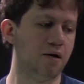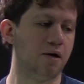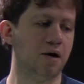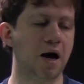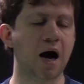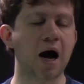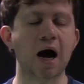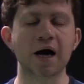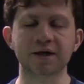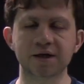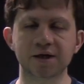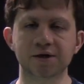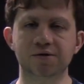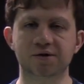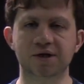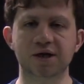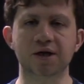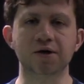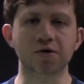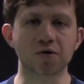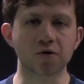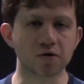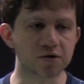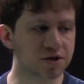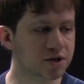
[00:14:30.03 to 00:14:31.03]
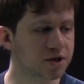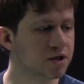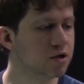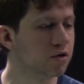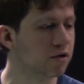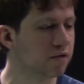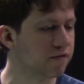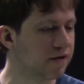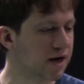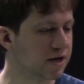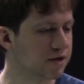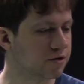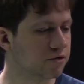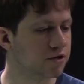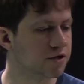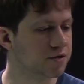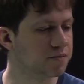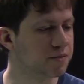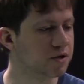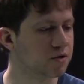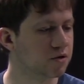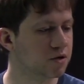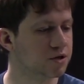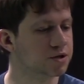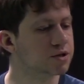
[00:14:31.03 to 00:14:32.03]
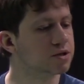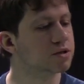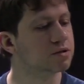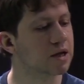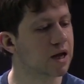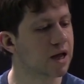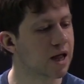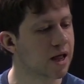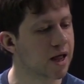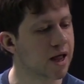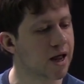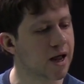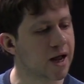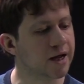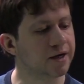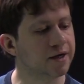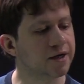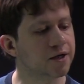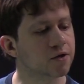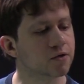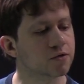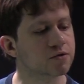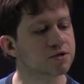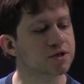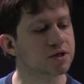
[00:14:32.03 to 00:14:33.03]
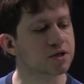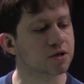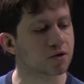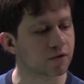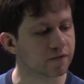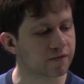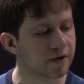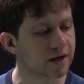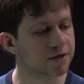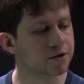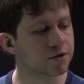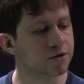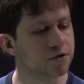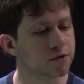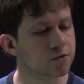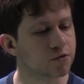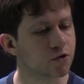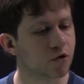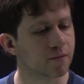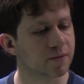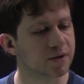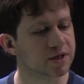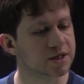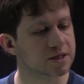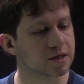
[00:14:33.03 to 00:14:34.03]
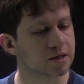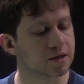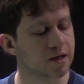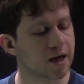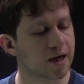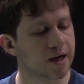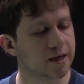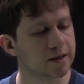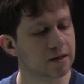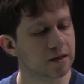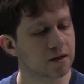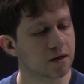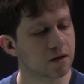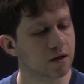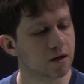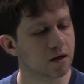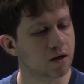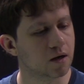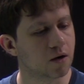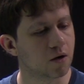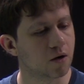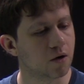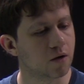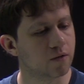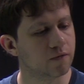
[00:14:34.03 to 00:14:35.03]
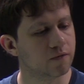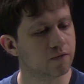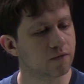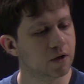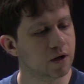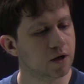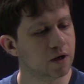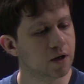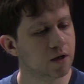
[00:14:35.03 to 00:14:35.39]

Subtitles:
I need to say non-zero vectors, because any non-zero vector determines a line of